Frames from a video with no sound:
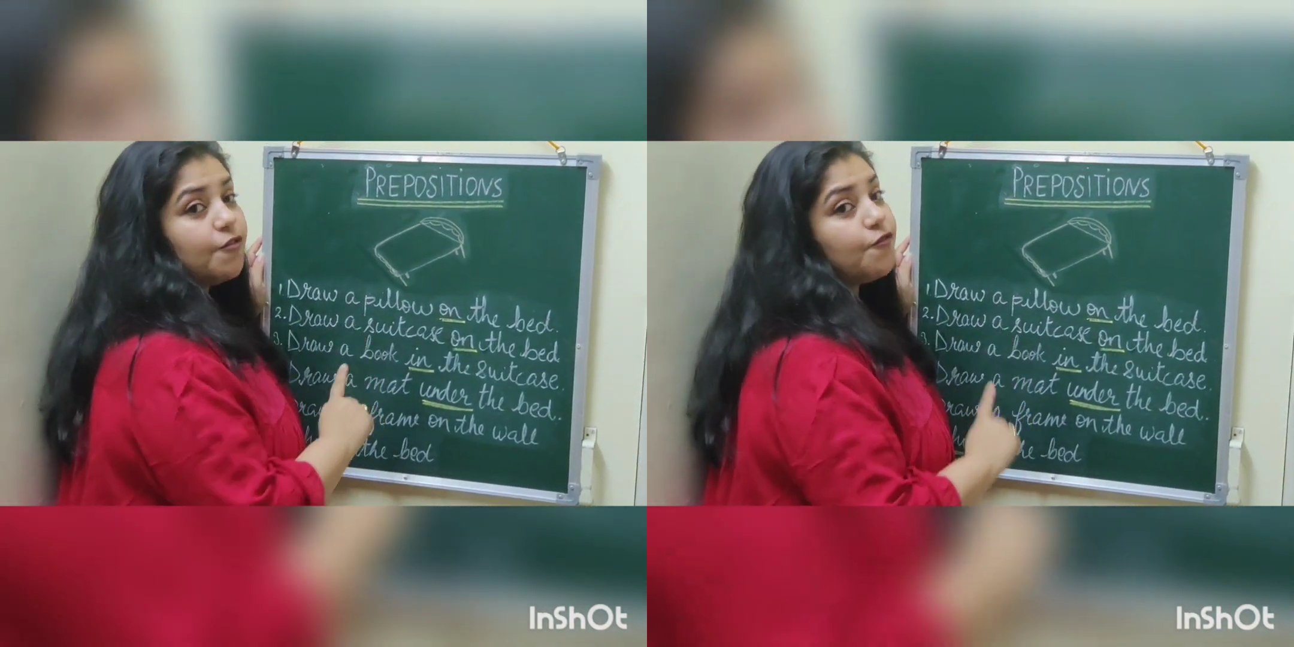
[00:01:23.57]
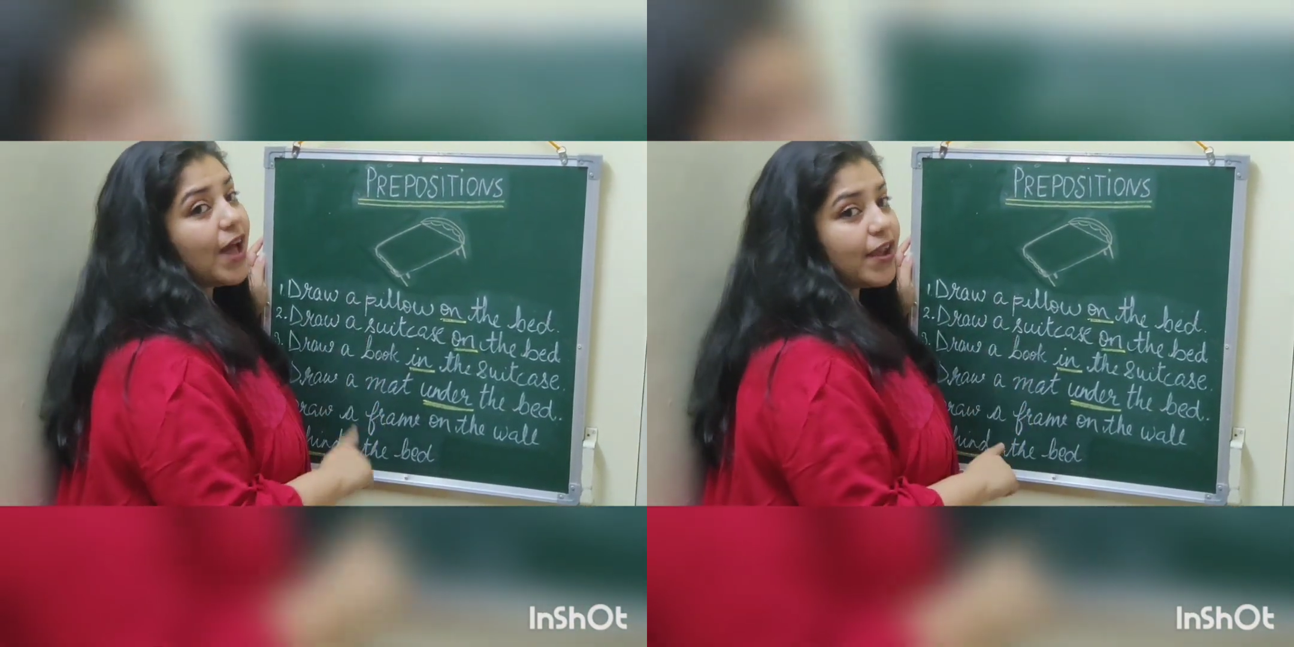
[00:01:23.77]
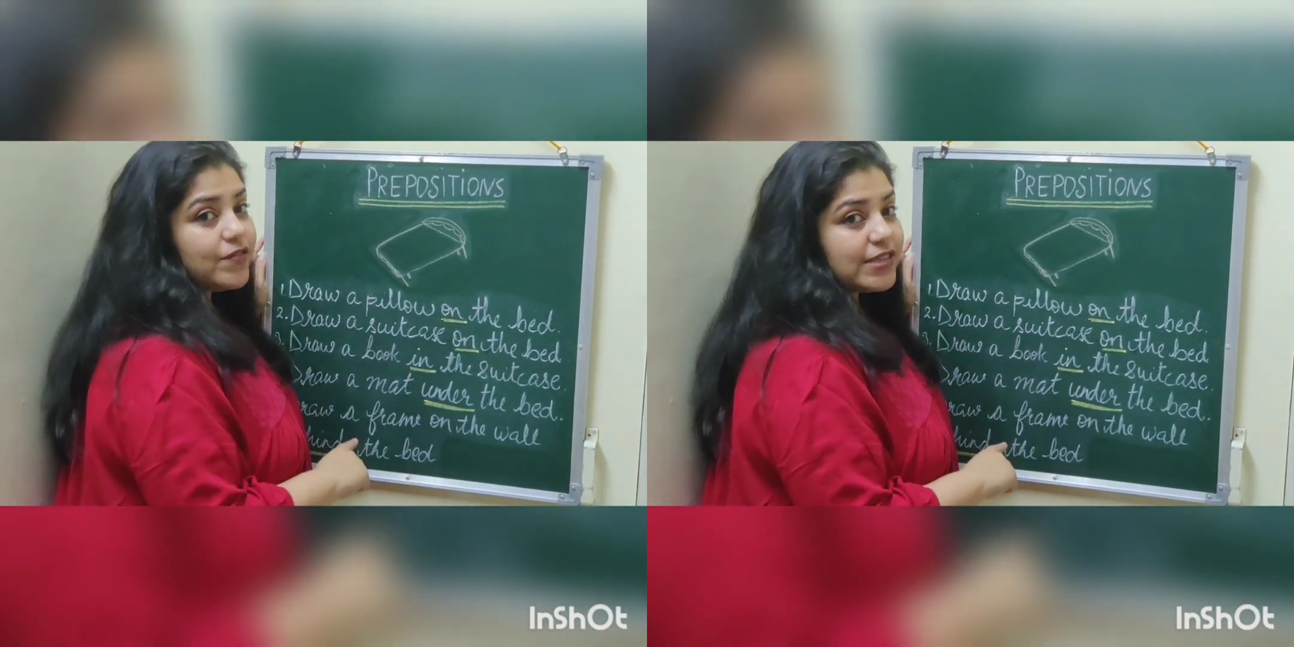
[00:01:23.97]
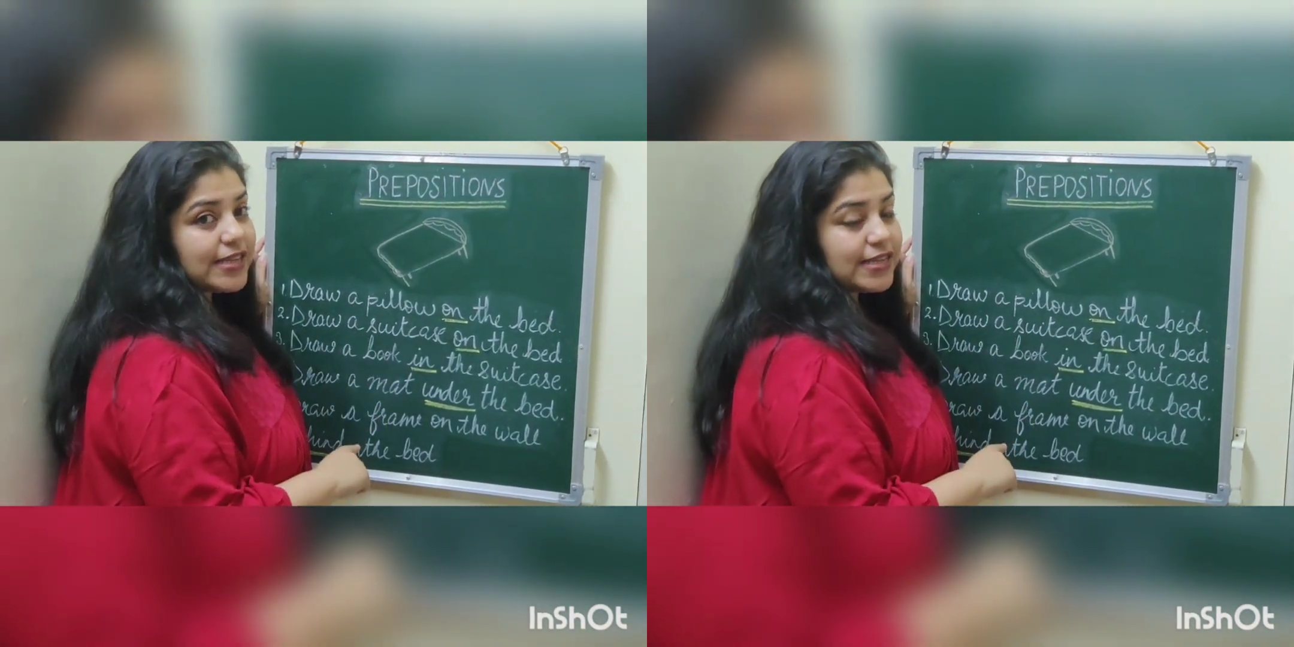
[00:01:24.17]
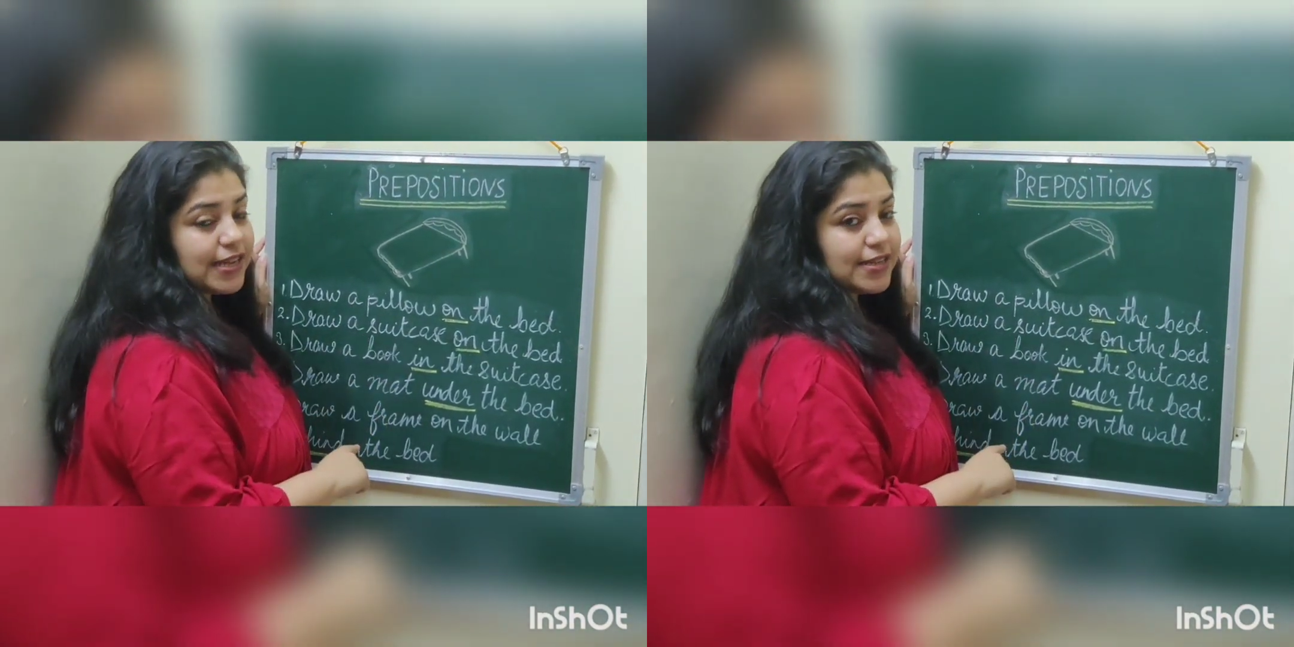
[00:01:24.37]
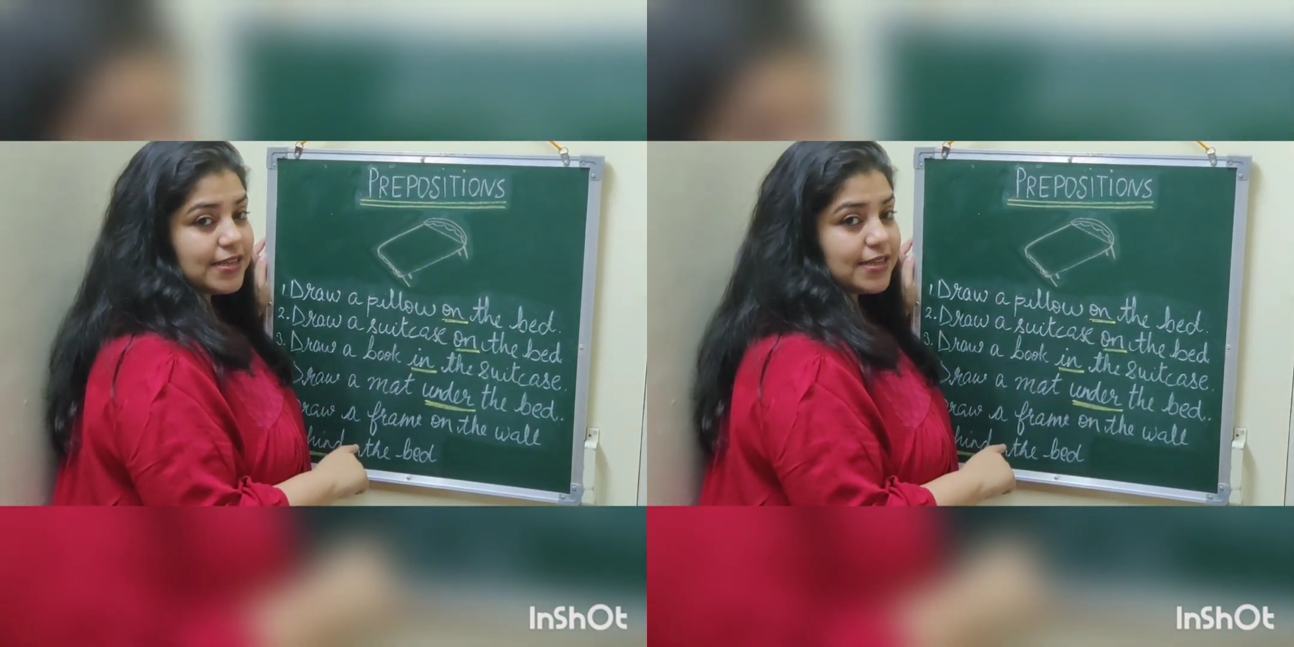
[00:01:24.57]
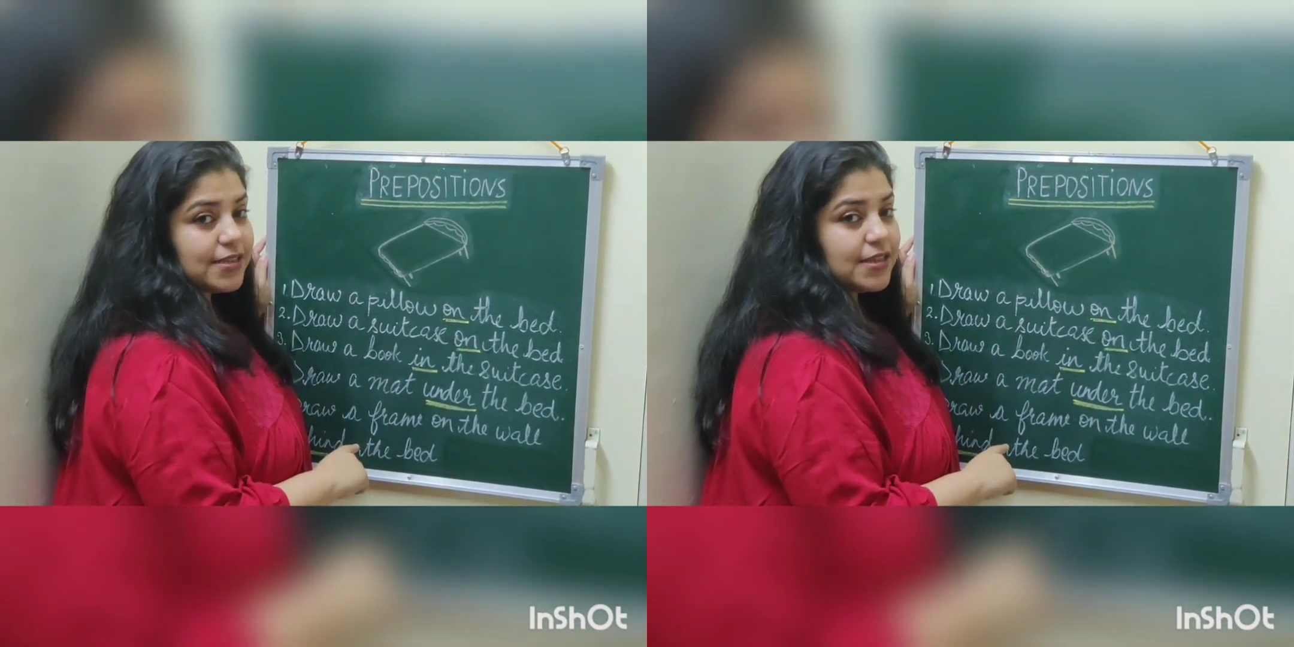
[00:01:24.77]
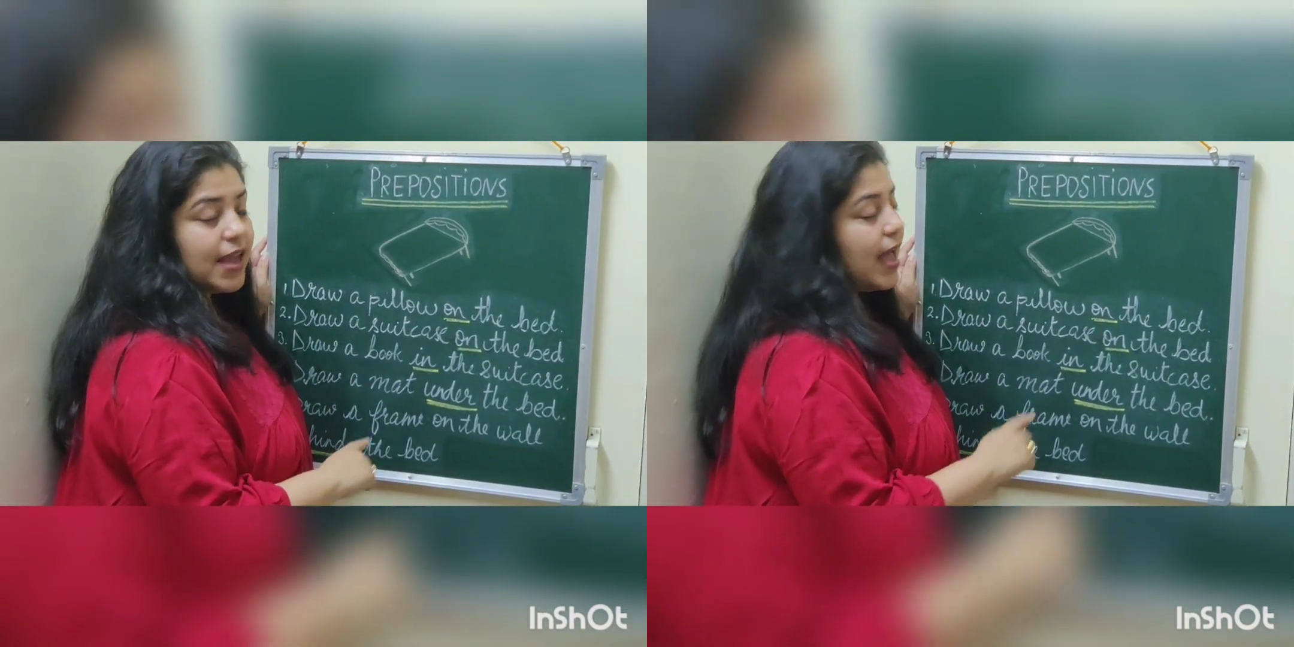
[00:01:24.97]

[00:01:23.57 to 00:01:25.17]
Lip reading: five sentences,